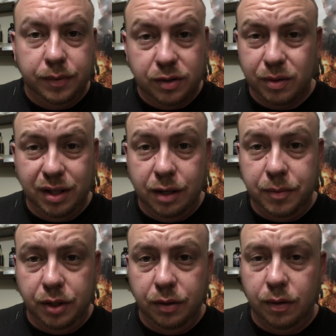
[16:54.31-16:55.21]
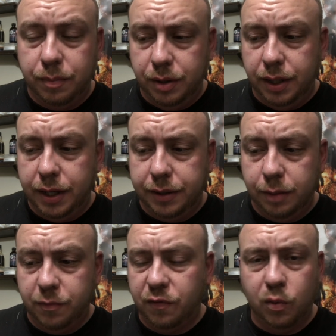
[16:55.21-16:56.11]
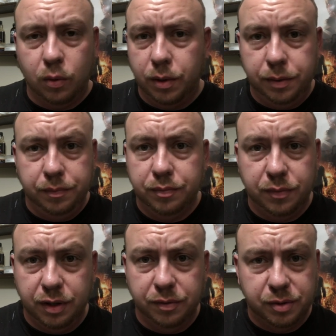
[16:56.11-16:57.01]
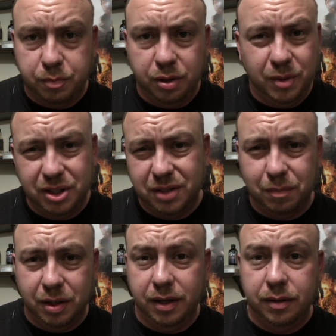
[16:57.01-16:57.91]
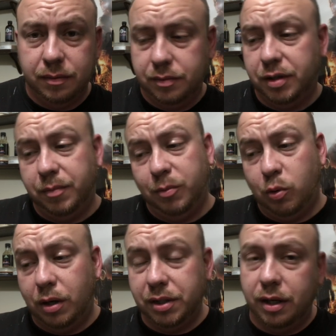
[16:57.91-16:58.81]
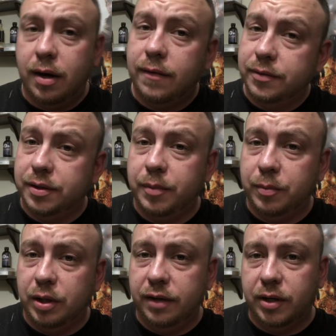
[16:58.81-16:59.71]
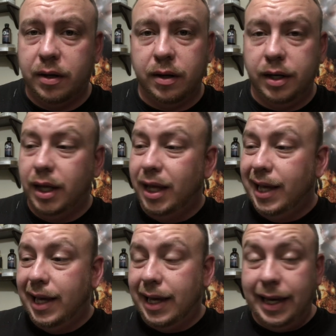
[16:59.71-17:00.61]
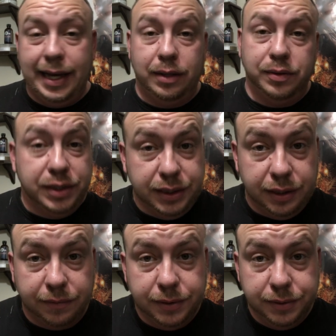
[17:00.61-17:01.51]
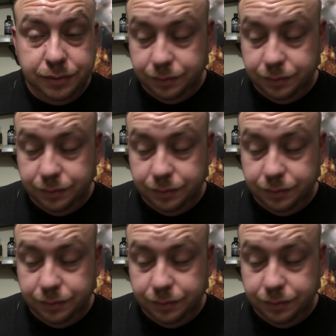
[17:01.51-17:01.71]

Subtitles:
It's really up to you. I put it out there before and it was pretty much split. Some people wash it off, some people leave it on. I don't see a difference.